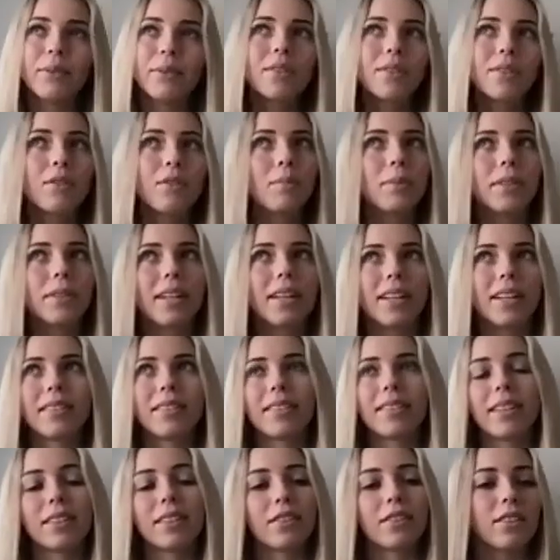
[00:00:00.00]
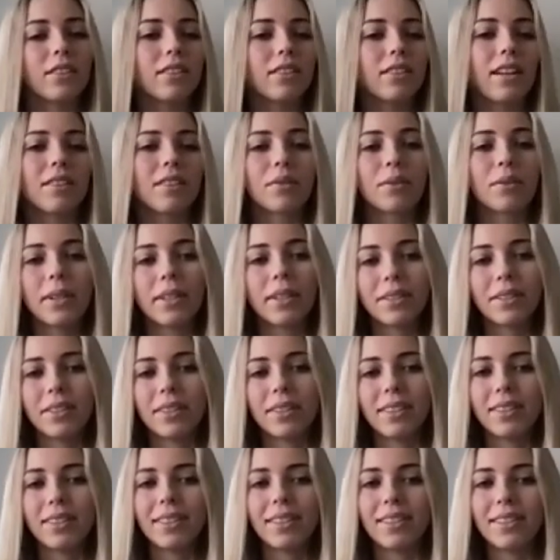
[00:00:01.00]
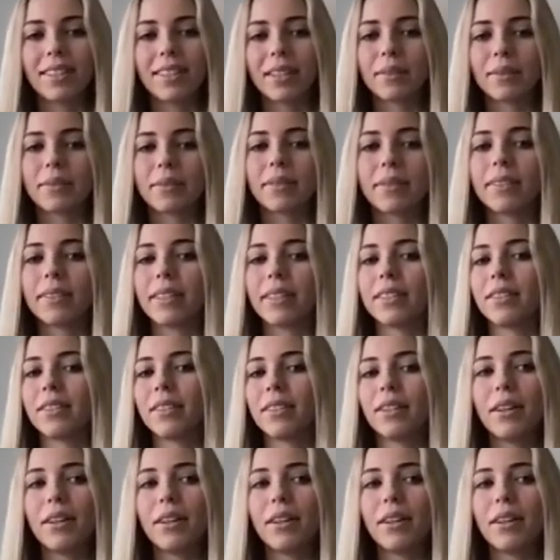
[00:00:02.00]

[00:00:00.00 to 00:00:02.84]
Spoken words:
was super nice. They're like, just ask questions. Like, we'll let you